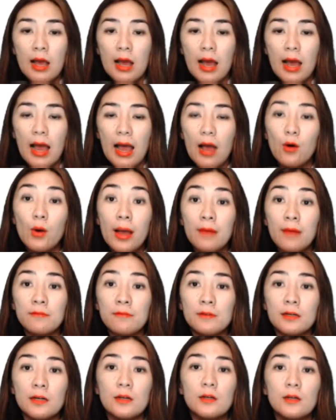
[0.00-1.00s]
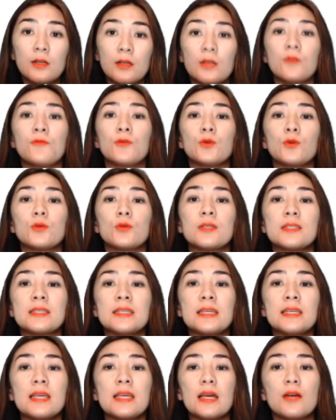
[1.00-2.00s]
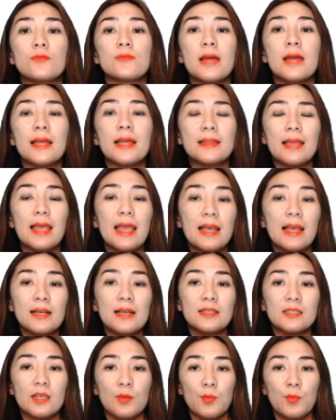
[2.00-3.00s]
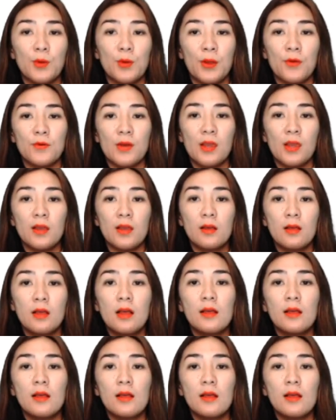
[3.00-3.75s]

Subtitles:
However, if you see a red X appearing,